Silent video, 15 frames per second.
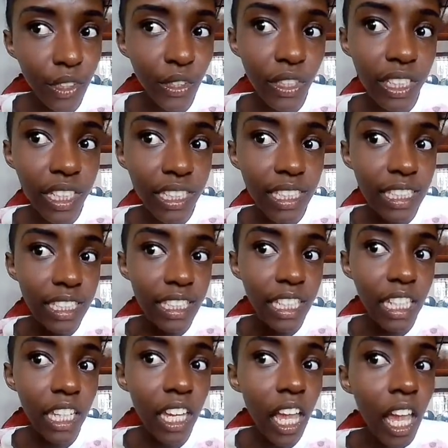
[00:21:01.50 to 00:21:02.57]
As you can
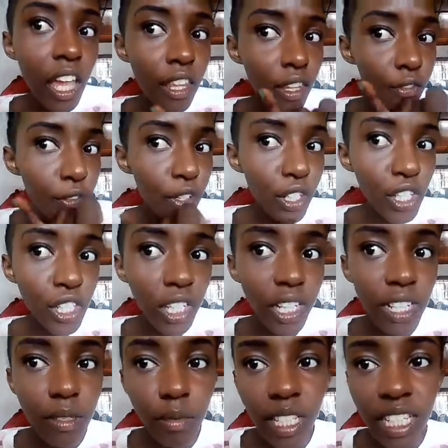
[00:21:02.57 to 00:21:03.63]
see, the
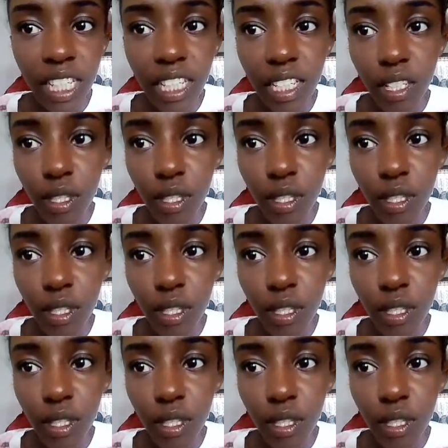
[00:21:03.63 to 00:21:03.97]
foundation has blended